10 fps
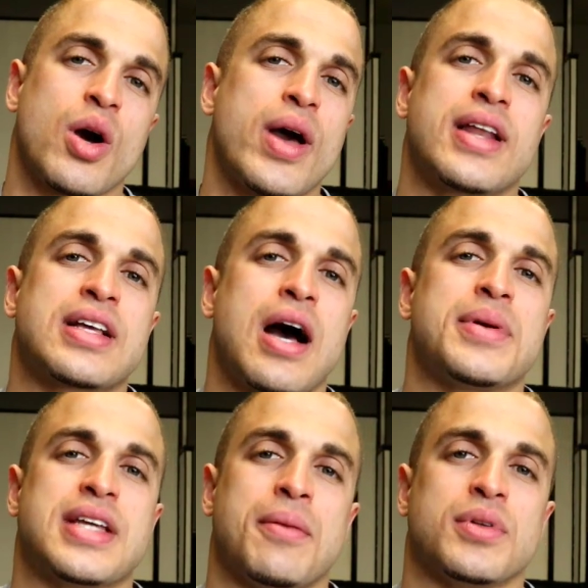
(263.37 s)
Go ahead and
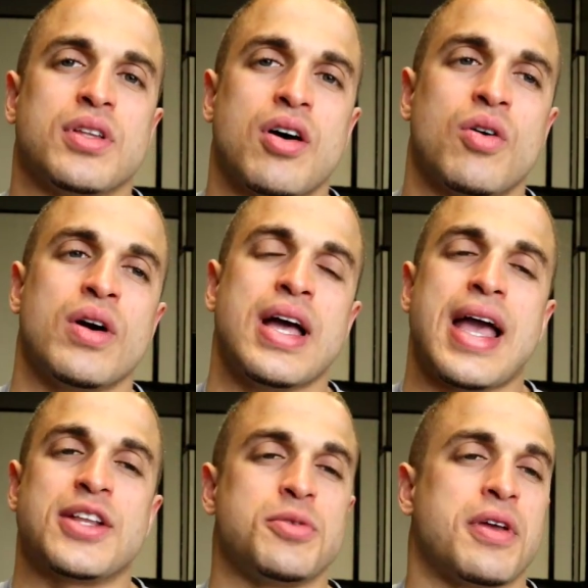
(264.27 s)
comment down below,
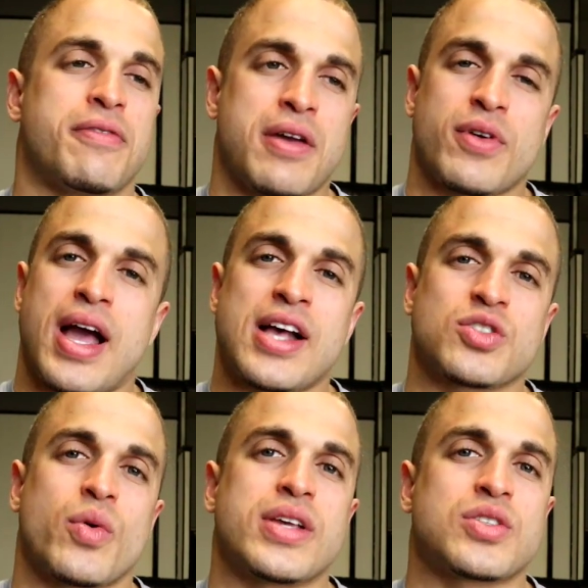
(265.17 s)
and do me a favor,
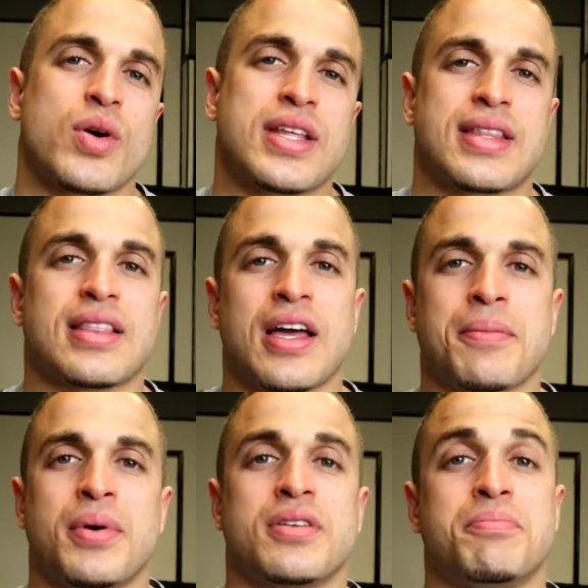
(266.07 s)
as always, go ahead and hit that
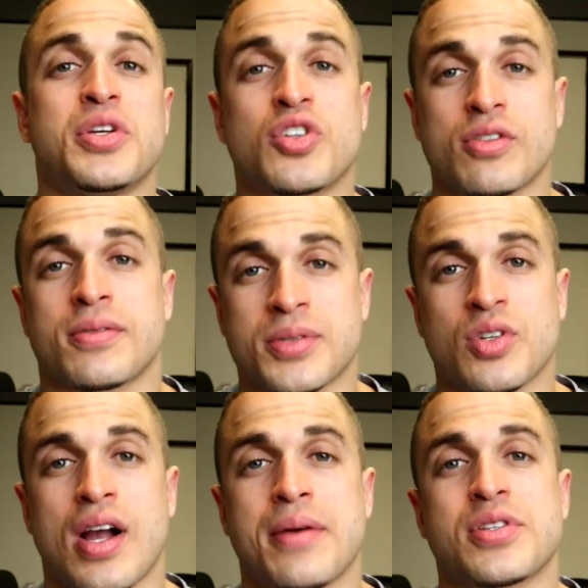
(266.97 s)
like button. Be sure to
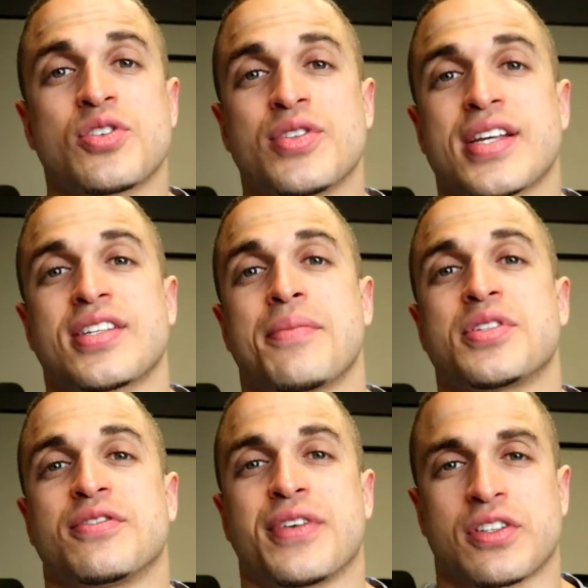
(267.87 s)
subscribe, and until next time,
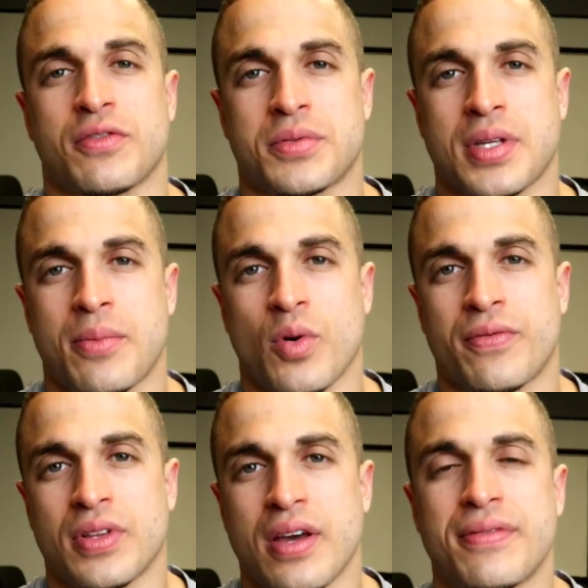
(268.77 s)
this is Victor from Cyborg
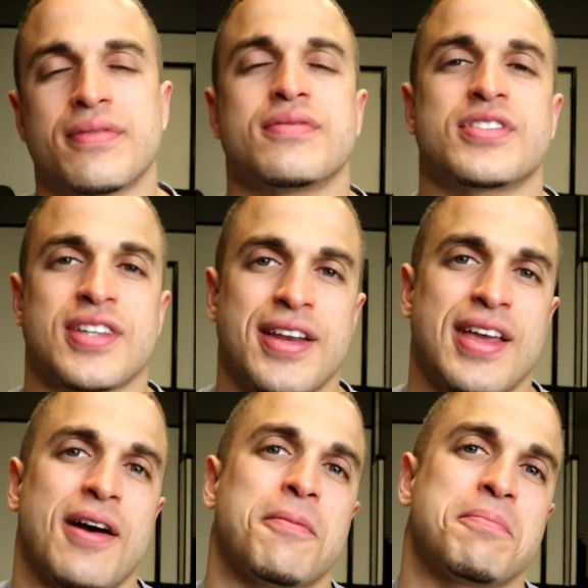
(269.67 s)
for Life,
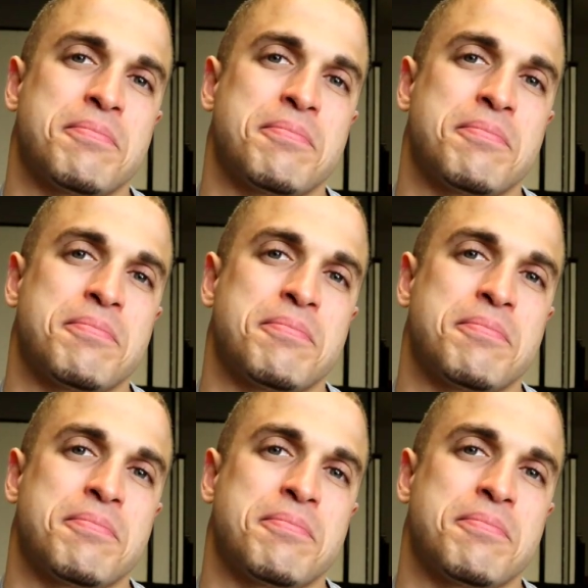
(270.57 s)
signing out.